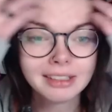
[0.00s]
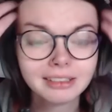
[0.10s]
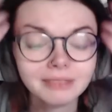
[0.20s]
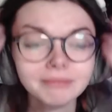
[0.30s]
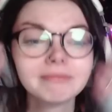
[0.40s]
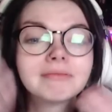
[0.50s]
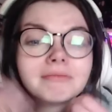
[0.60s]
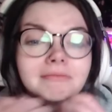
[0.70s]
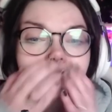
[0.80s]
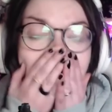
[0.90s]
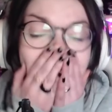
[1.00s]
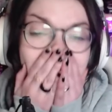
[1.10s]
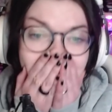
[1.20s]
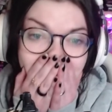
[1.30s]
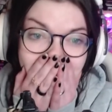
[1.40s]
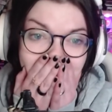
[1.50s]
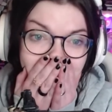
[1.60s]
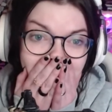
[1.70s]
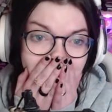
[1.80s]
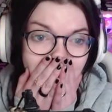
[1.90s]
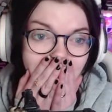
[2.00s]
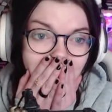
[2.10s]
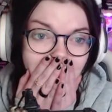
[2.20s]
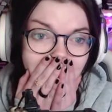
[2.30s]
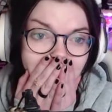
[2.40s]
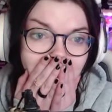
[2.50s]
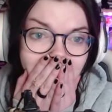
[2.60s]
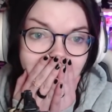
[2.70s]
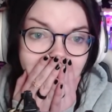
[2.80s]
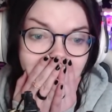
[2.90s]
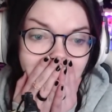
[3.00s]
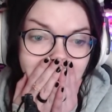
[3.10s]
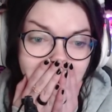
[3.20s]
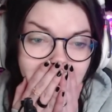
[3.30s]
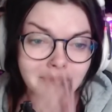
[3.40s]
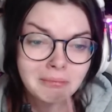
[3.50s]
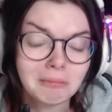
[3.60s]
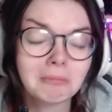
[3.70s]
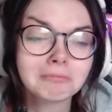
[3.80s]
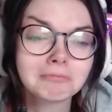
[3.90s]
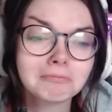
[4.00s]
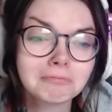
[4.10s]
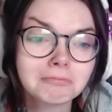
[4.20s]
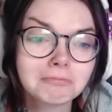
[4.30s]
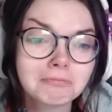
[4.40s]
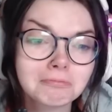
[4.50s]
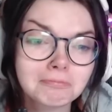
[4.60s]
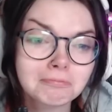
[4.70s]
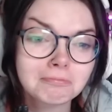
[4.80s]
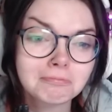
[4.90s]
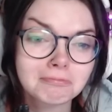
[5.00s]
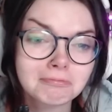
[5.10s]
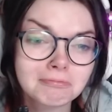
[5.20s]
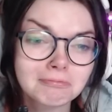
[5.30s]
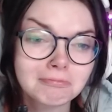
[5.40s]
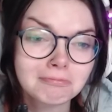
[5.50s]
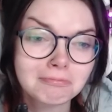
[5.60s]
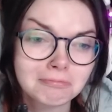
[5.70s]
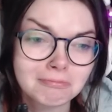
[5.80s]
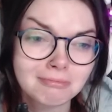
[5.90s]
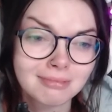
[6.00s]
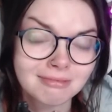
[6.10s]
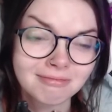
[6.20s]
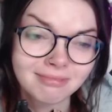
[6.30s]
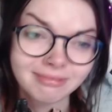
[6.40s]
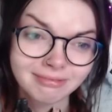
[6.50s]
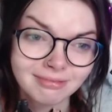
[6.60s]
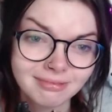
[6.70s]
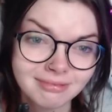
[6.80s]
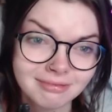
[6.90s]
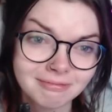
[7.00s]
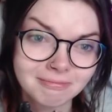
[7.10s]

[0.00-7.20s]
Nobody speaks.